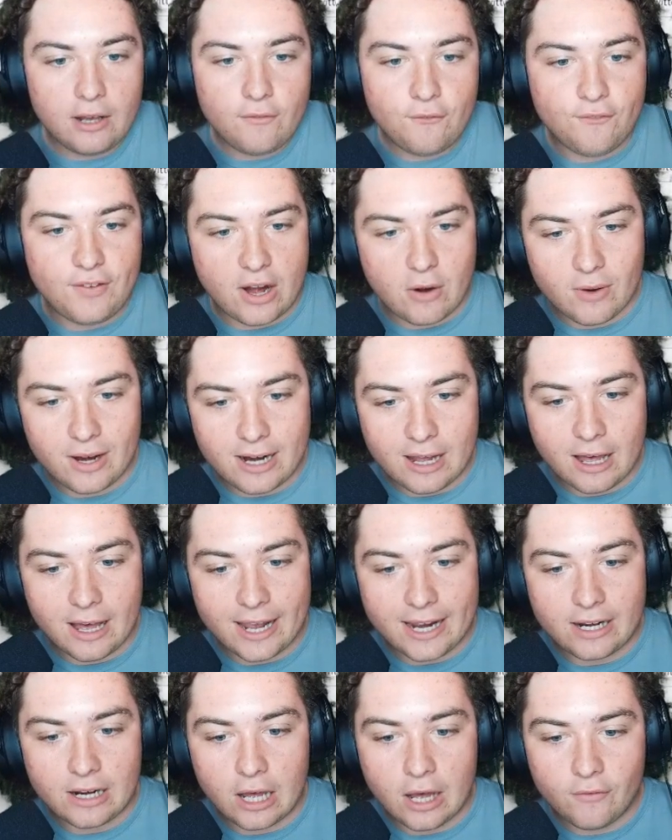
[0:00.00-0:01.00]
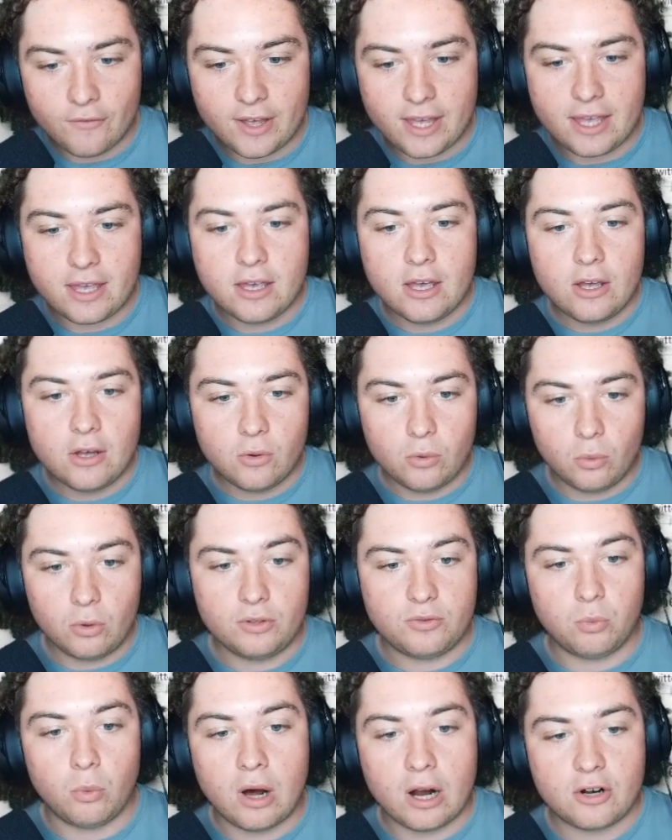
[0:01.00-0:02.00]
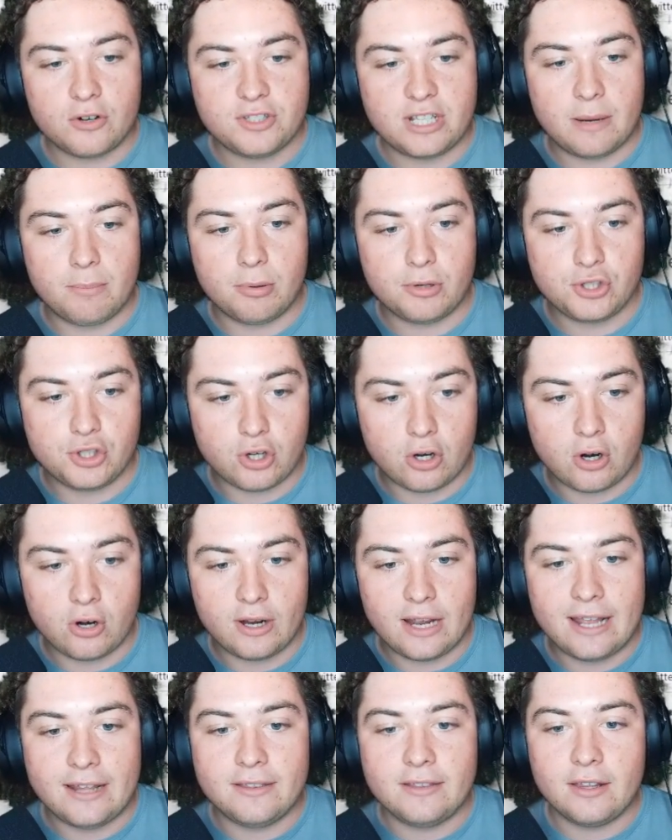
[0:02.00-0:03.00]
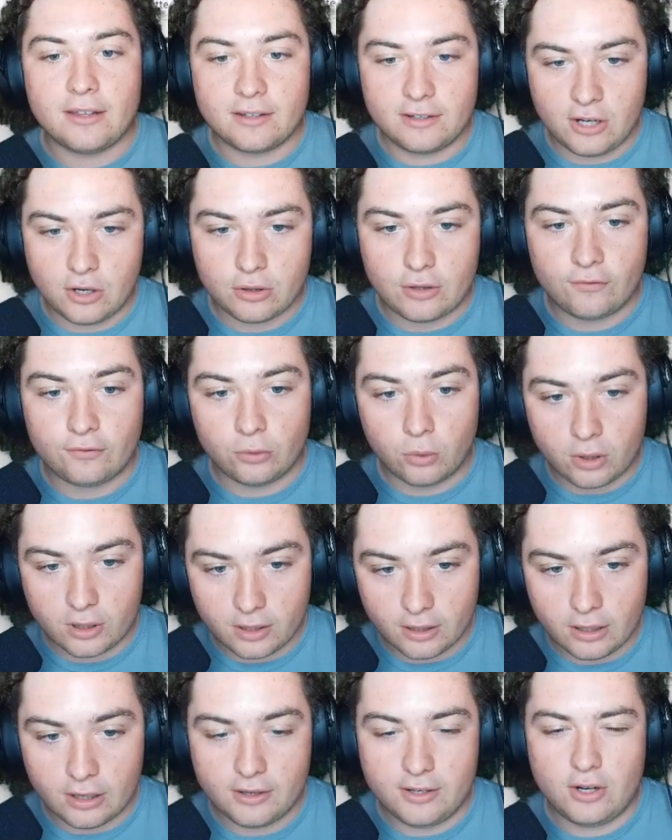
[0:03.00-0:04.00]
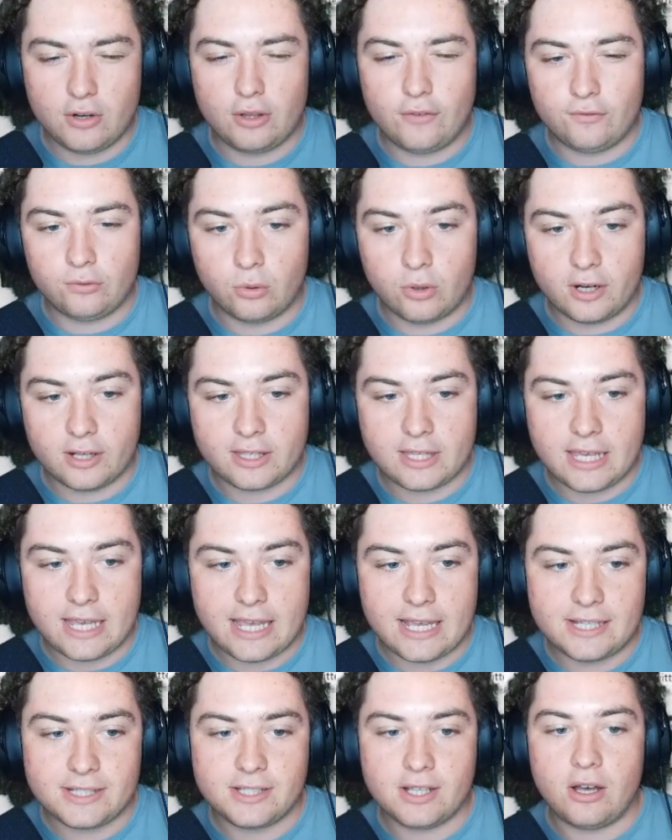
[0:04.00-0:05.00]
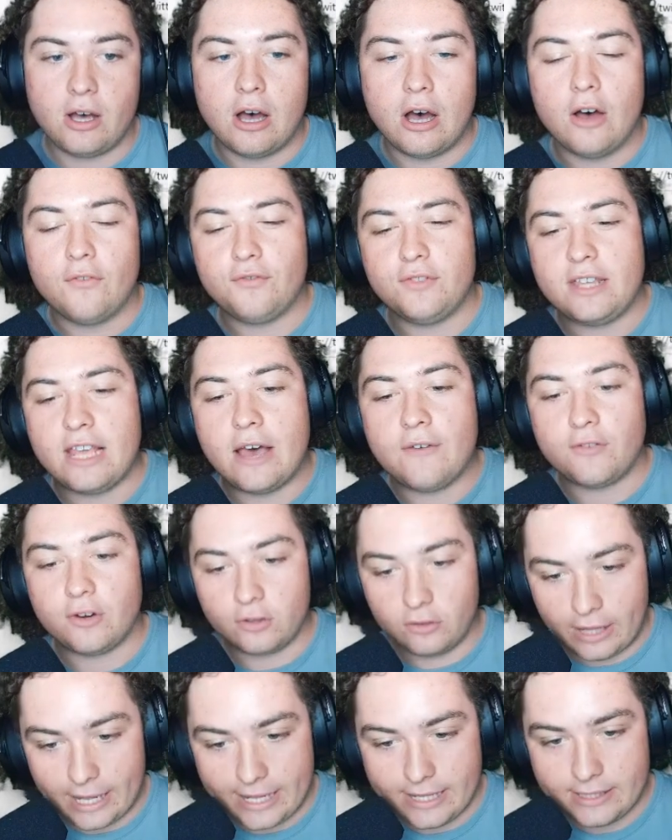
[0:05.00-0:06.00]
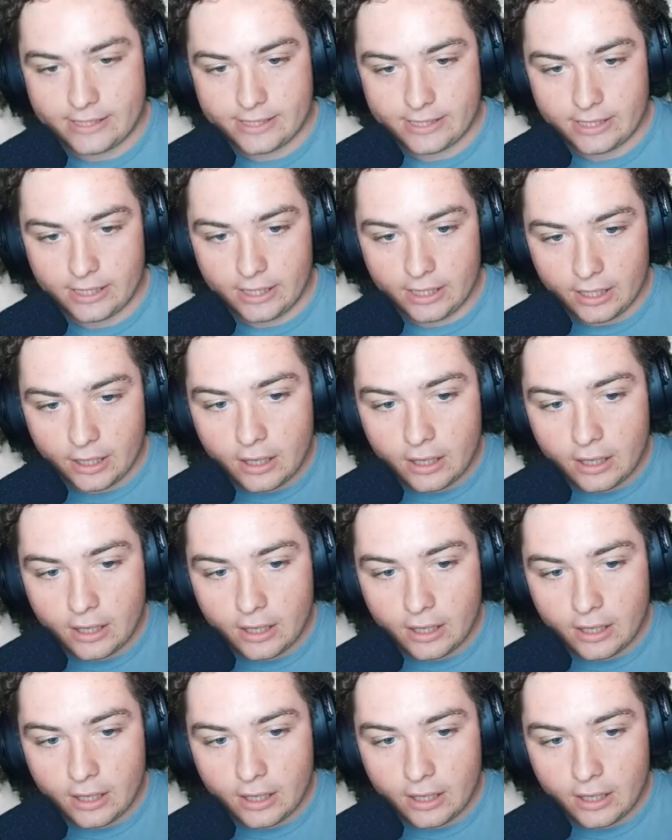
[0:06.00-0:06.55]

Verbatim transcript: Fahrenheit of a water temperature in the, near the Florida uh, near the Florida Keys off the Everglades.